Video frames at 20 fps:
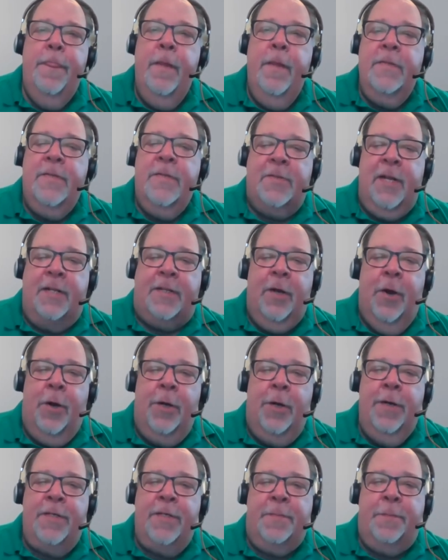Sounds like the
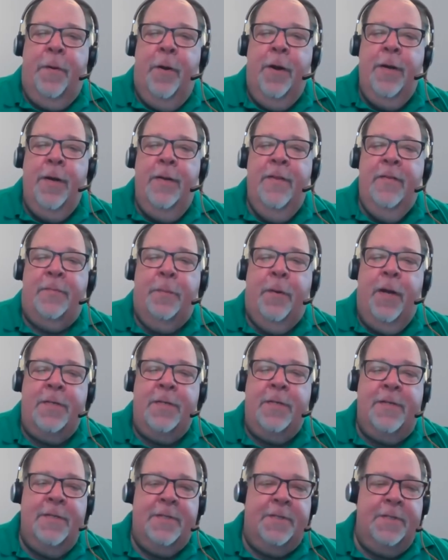hardest part in this
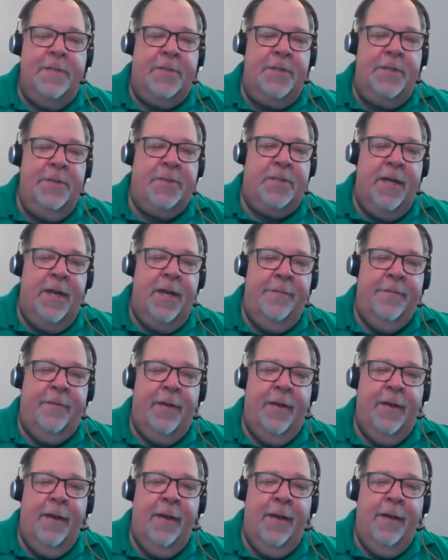process is you, Steve,
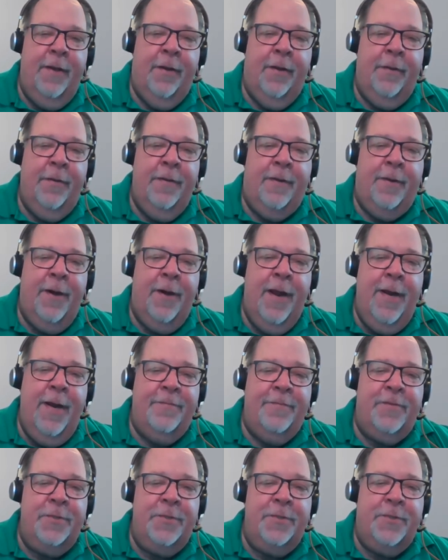getting all the
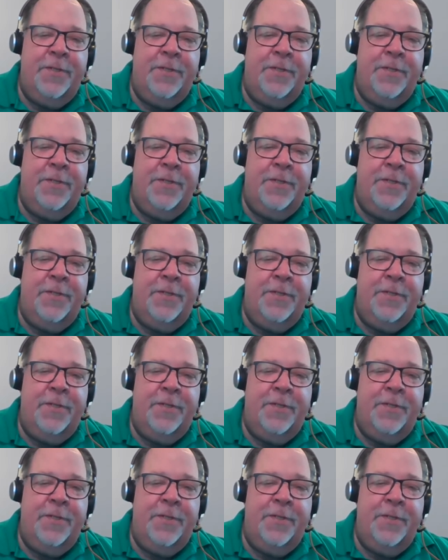creative juices